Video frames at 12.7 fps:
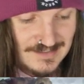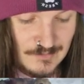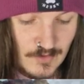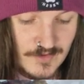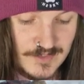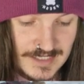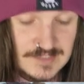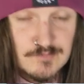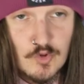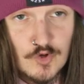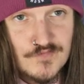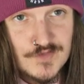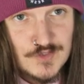Well, it's
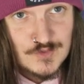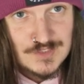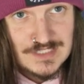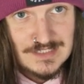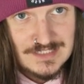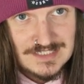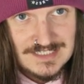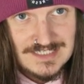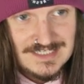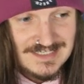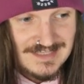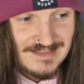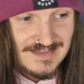more of a
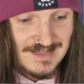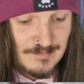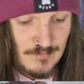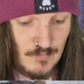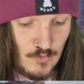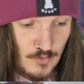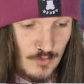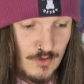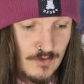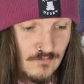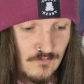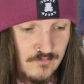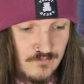utility than more
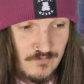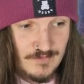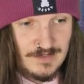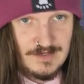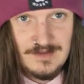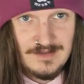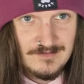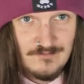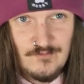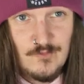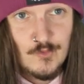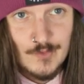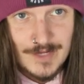of a
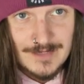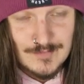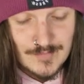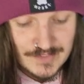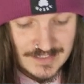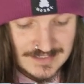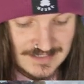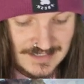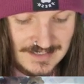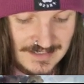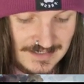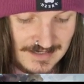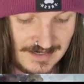full game plan.
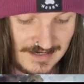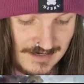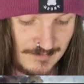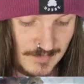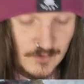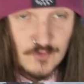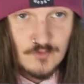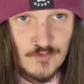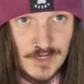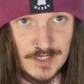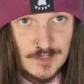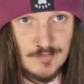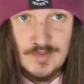A good
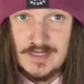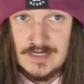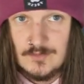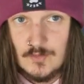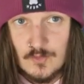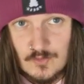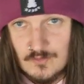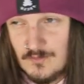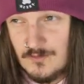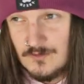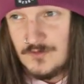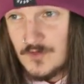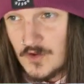Rhinar player will
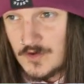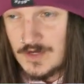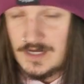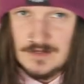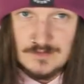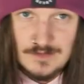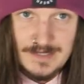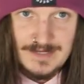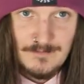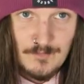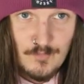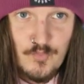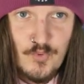know how to like
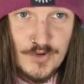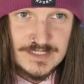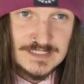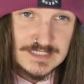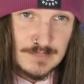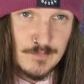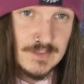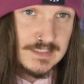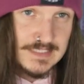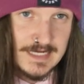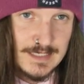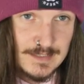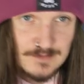bring someone
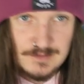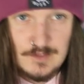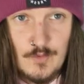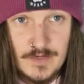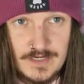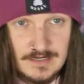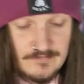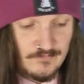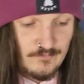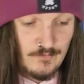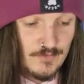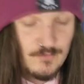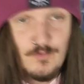down low enough
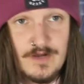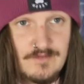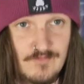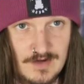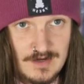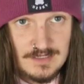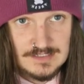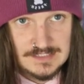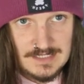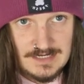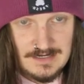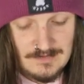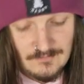with whatever cards
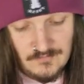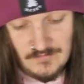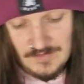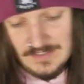they have.